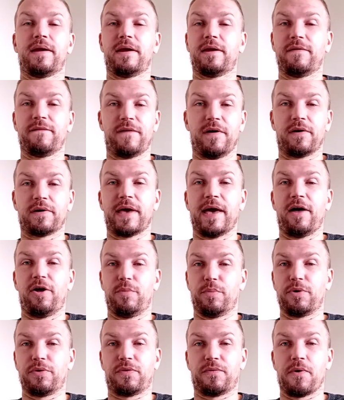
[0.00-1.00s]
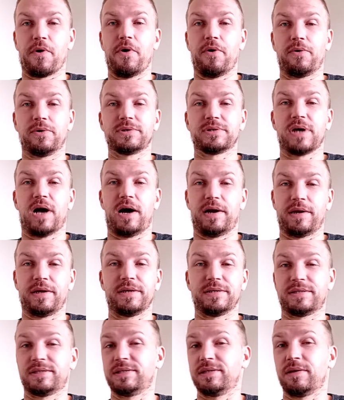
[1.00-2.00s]
NFL caliber throws on
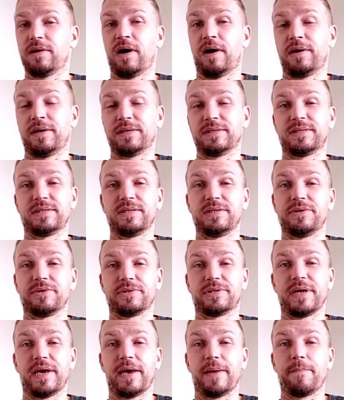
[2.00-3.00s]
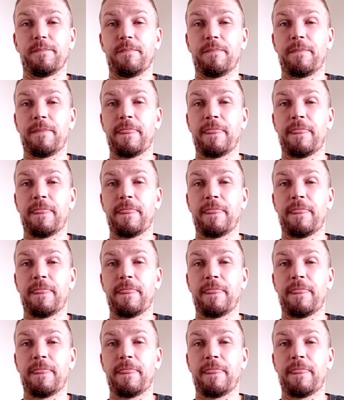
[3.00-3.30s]
his senior tape,